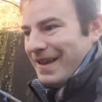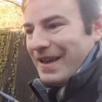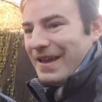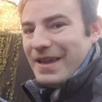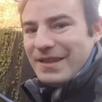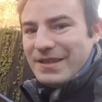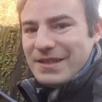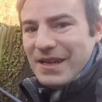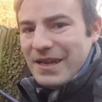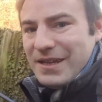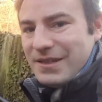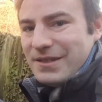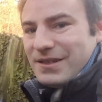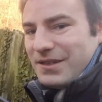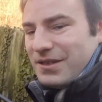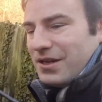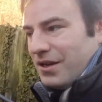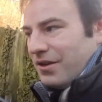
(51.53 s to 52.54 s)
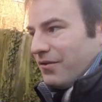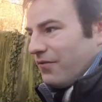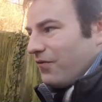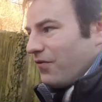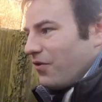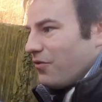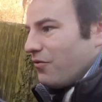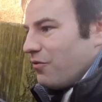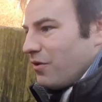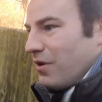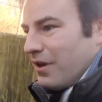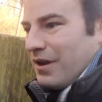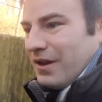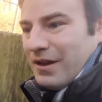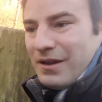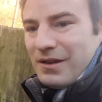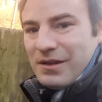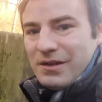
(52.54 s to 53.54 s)
it takes us through
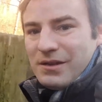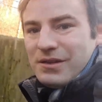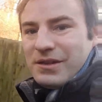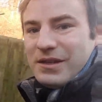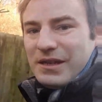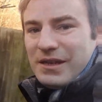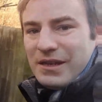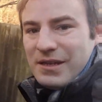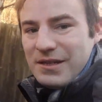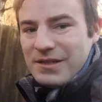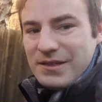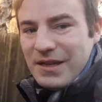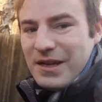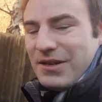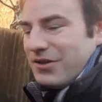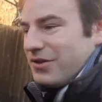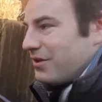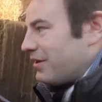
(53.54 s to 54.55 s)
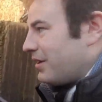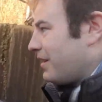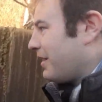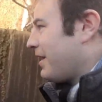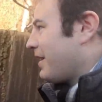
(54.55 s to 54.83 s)
the station.